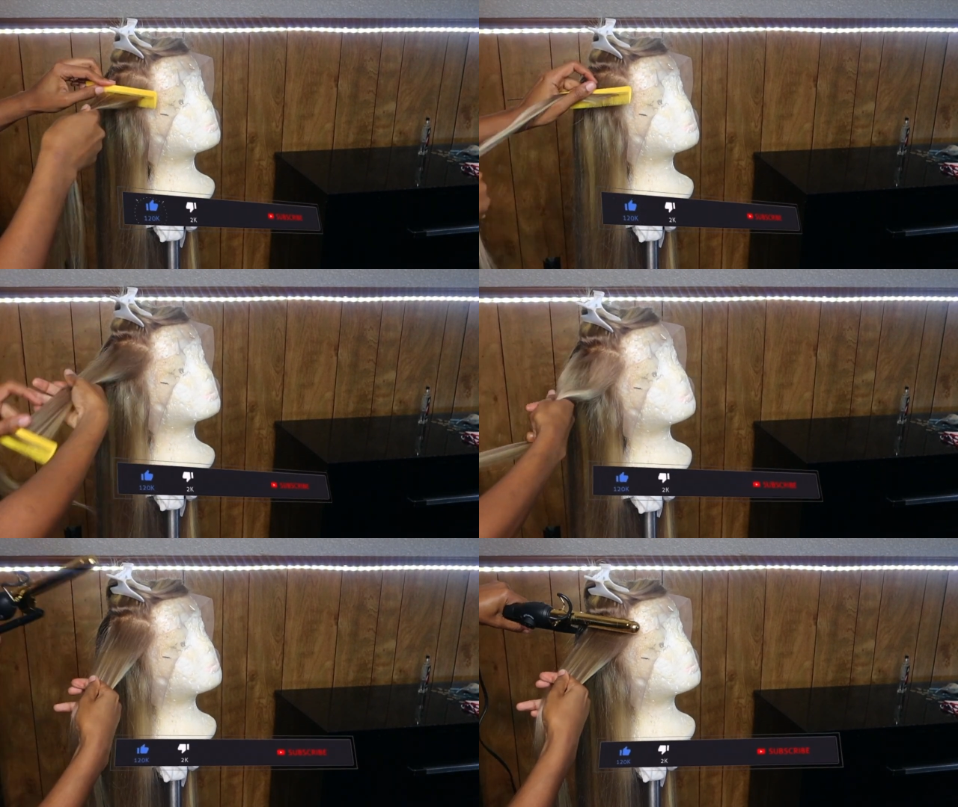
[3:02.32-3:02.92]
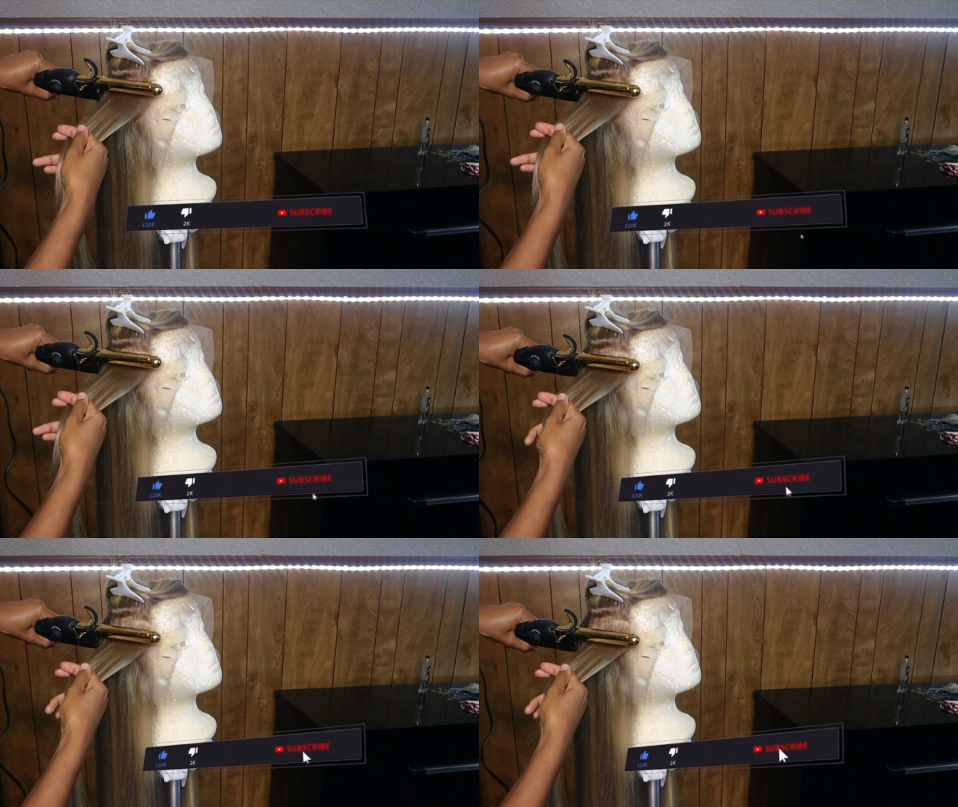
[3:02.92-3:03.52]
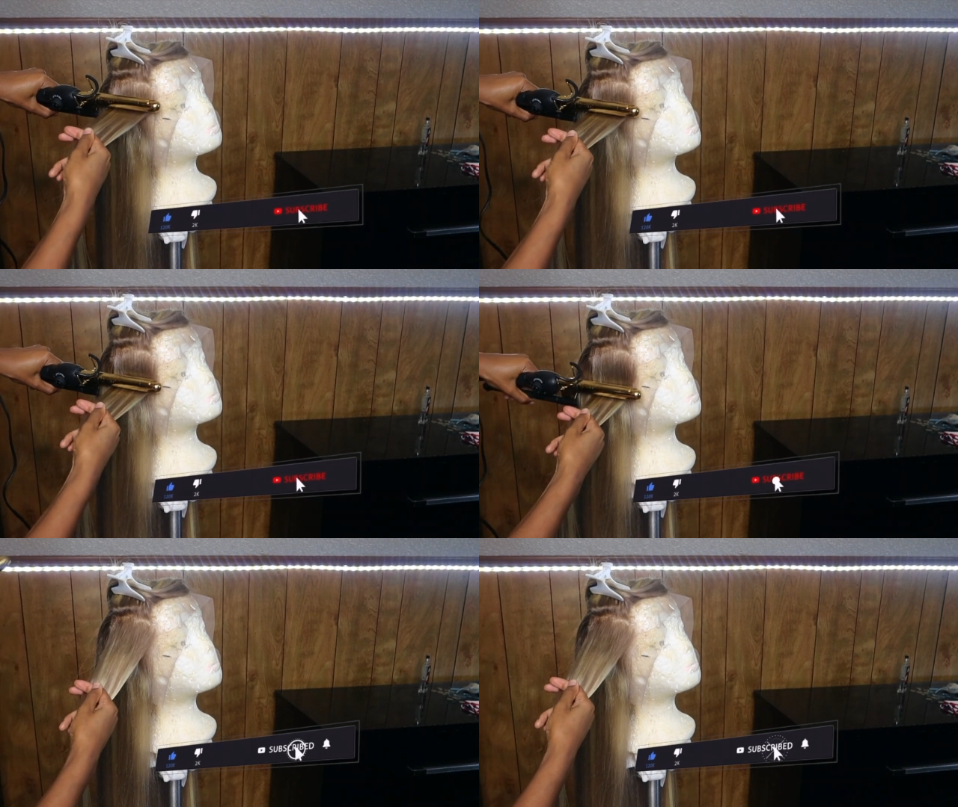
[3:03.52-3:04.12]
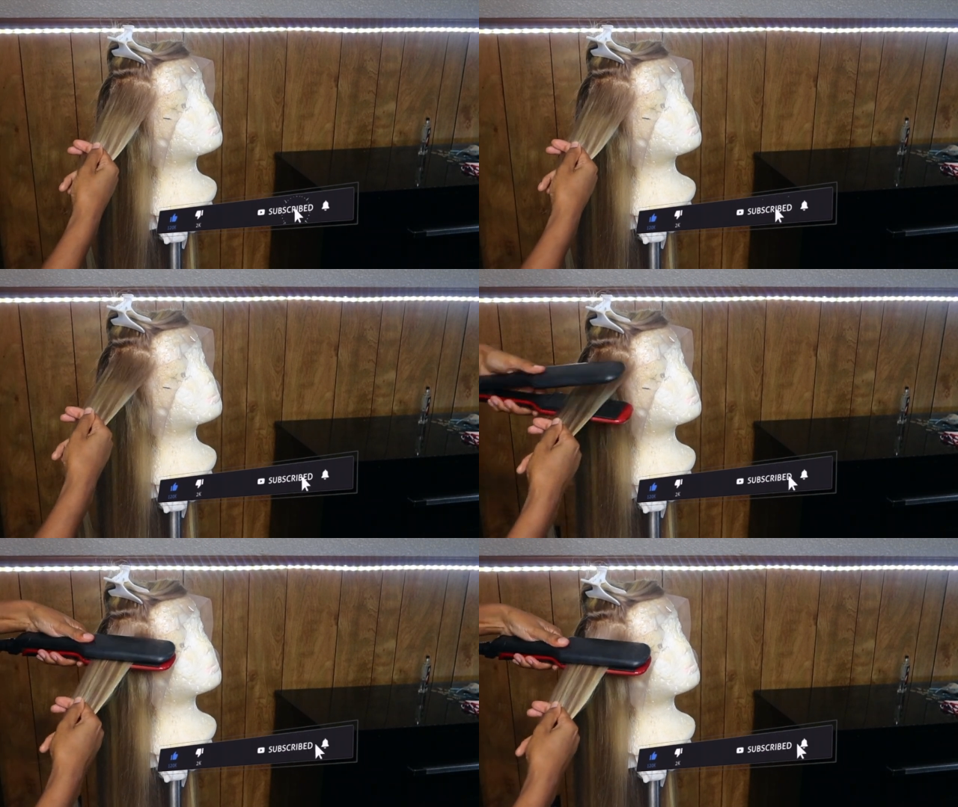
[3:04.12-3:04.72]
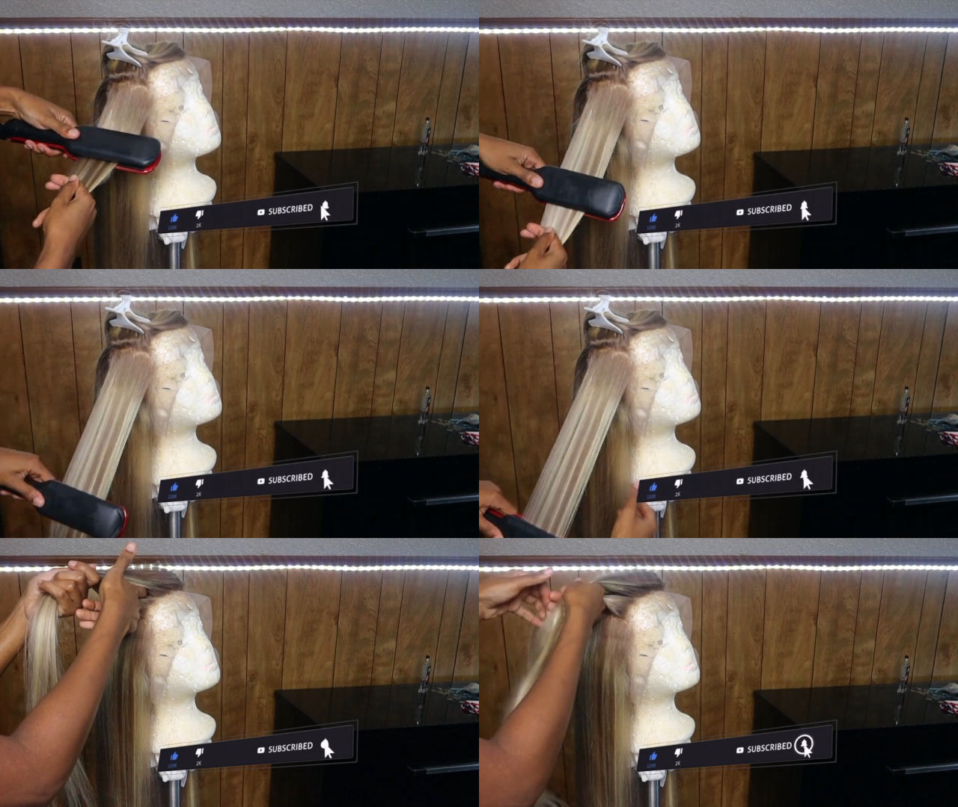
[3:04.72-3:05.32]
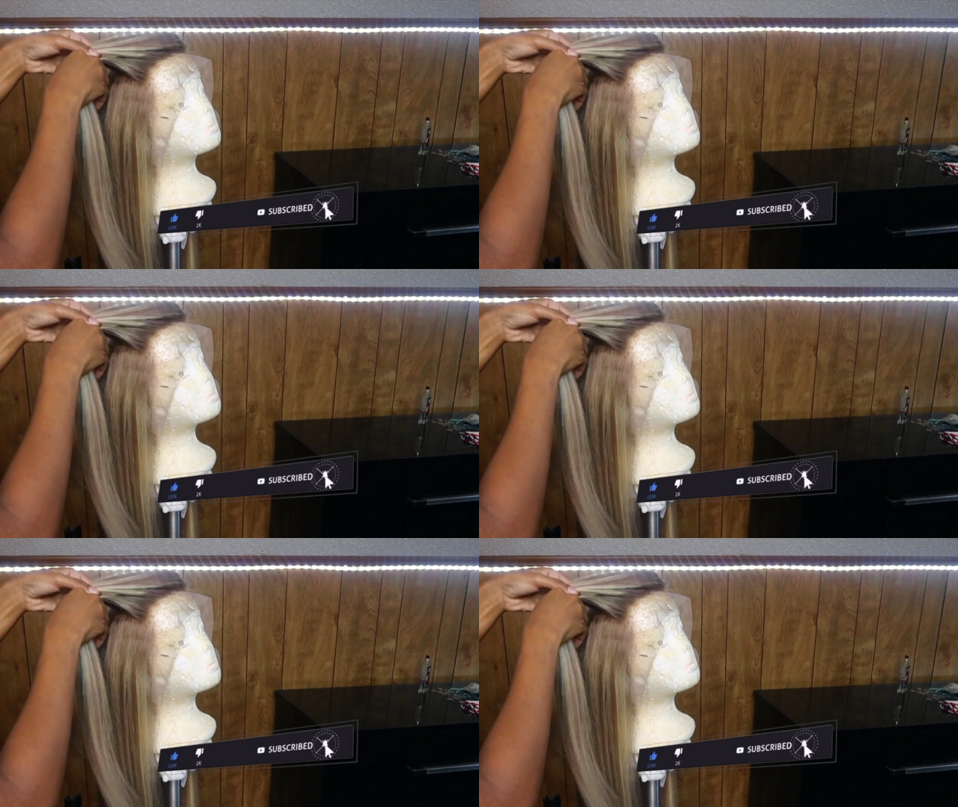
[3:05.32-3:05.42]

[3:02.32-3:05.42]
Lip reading: (no speaker visible)